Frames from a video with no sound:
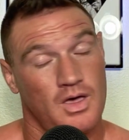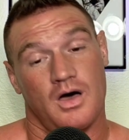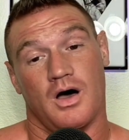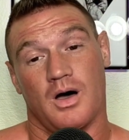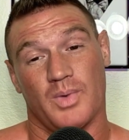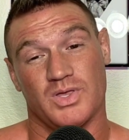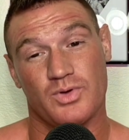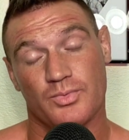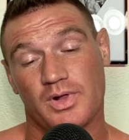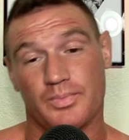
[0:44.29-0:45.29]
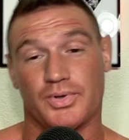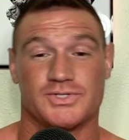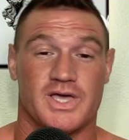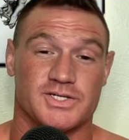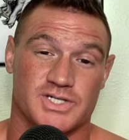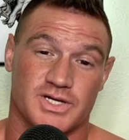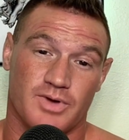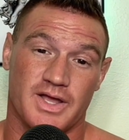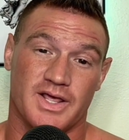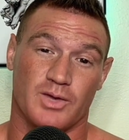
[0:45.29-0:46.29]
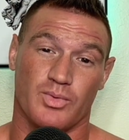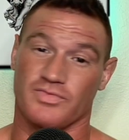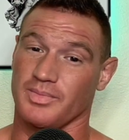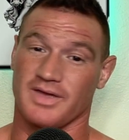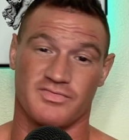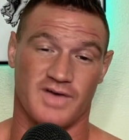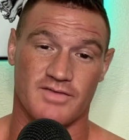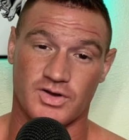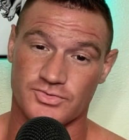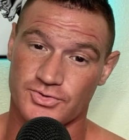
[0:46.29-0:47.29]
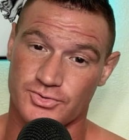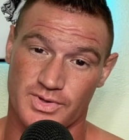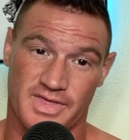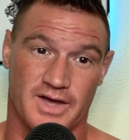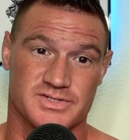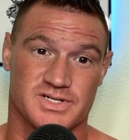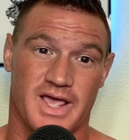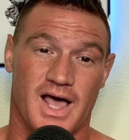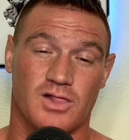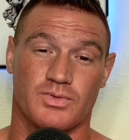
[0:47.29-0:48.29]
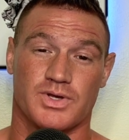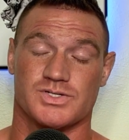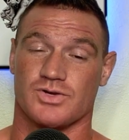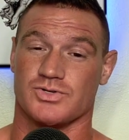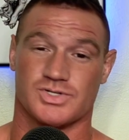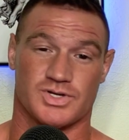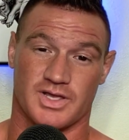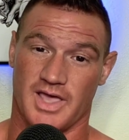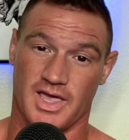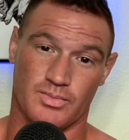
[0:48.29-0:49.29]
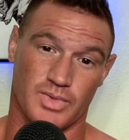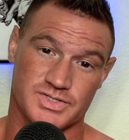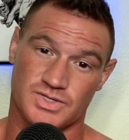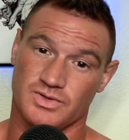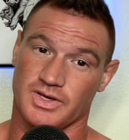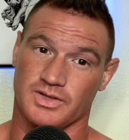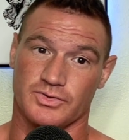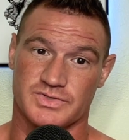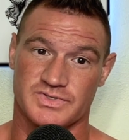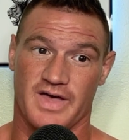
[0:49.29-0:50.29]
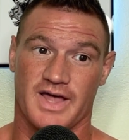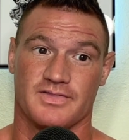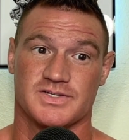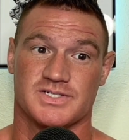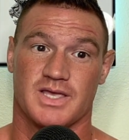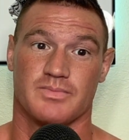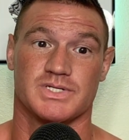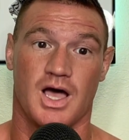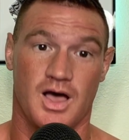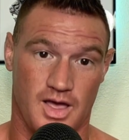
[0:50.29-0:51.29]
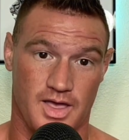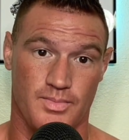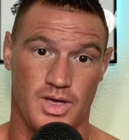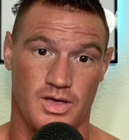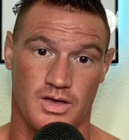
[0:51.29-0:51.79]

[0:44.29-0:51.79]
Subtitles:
And you can really push that shit, right? Anywhere from like 500 to 1,000 calories. You're just going to gain muscle and lose fat at the same time.